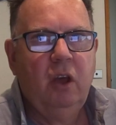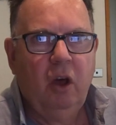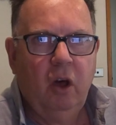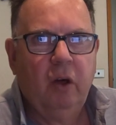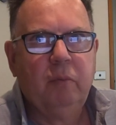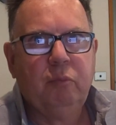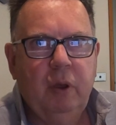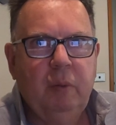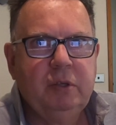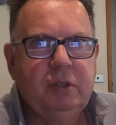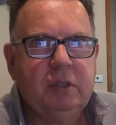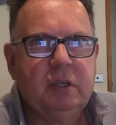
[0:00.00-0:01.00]
on
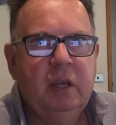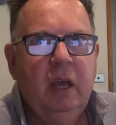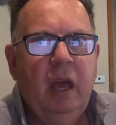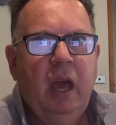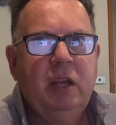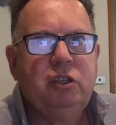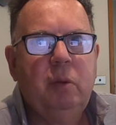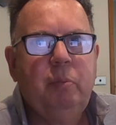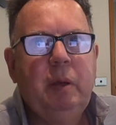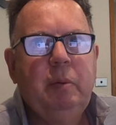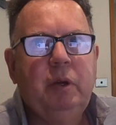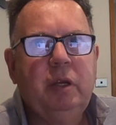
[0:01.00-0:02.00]
premises. And so
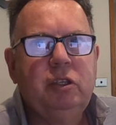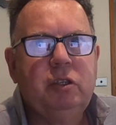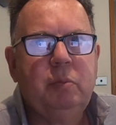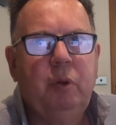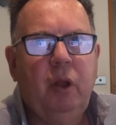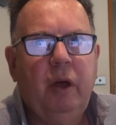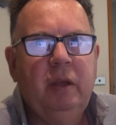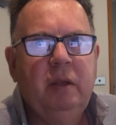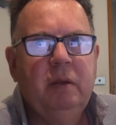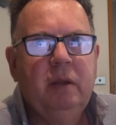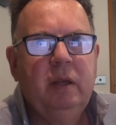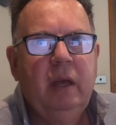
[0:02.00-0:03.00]
people can supply
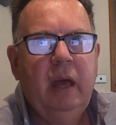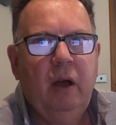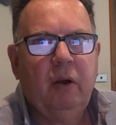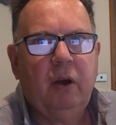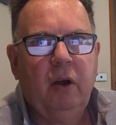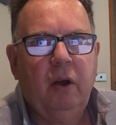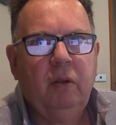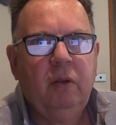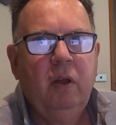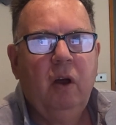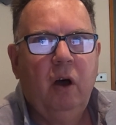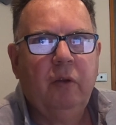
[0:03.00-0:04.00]
alcohol
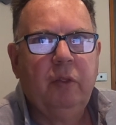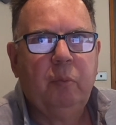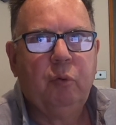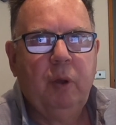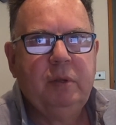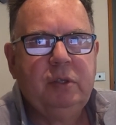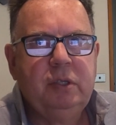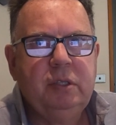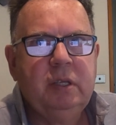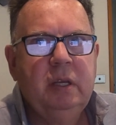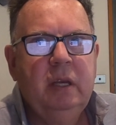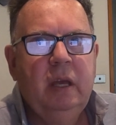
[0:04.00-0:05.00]
on the
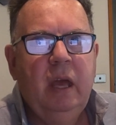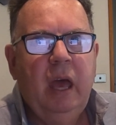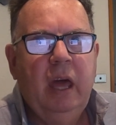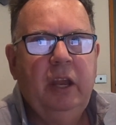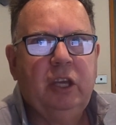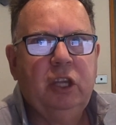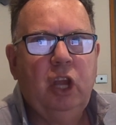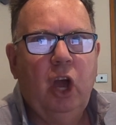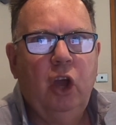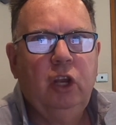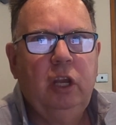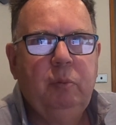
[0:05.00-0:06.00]
premises, and it can
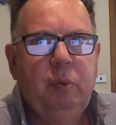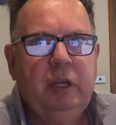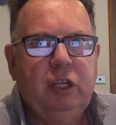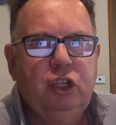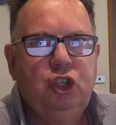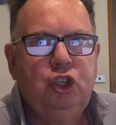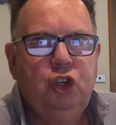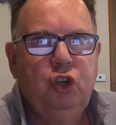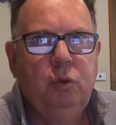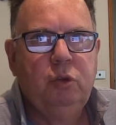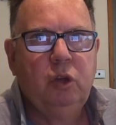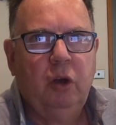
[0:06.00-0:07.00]
only be
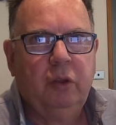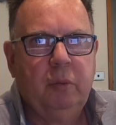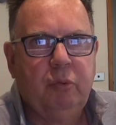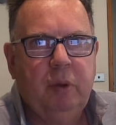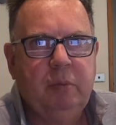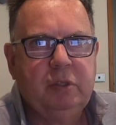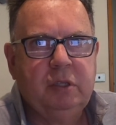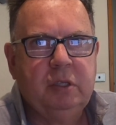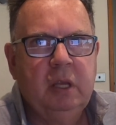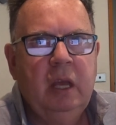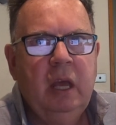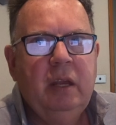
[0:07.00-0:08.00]
consumed on the premises.
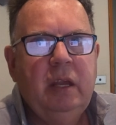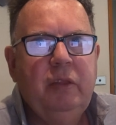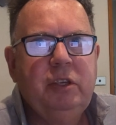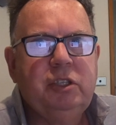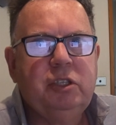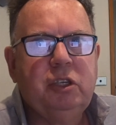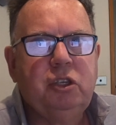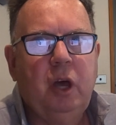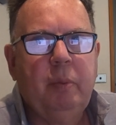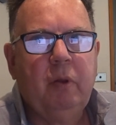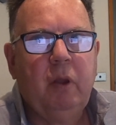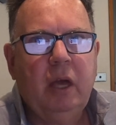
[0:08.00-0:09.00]
Now, this is a type
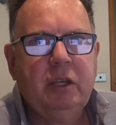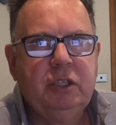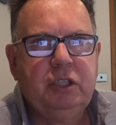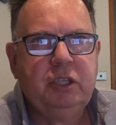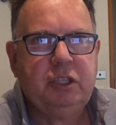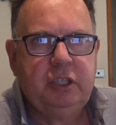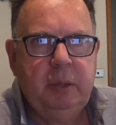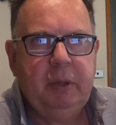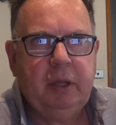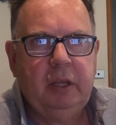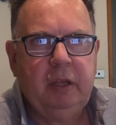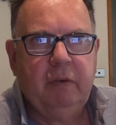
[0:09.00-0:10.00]
of licence that's
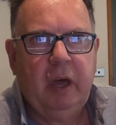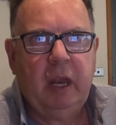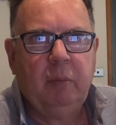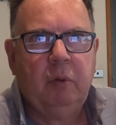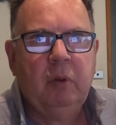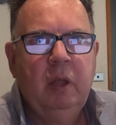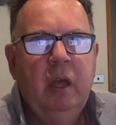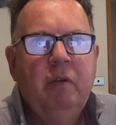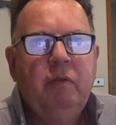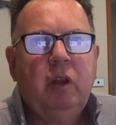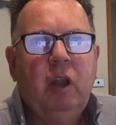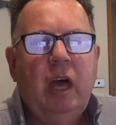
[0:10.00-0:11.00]
typically available
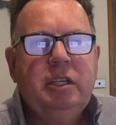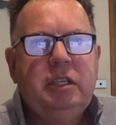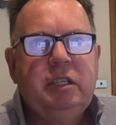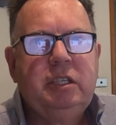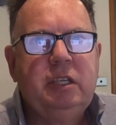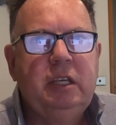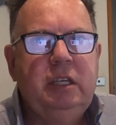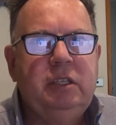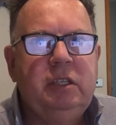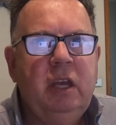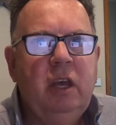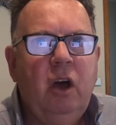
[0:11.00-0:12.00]
for
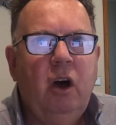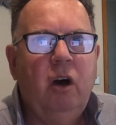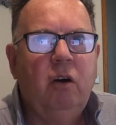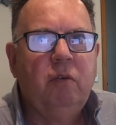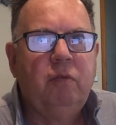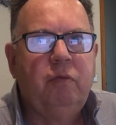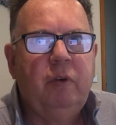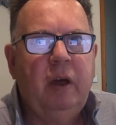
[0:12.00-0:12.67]
licensees of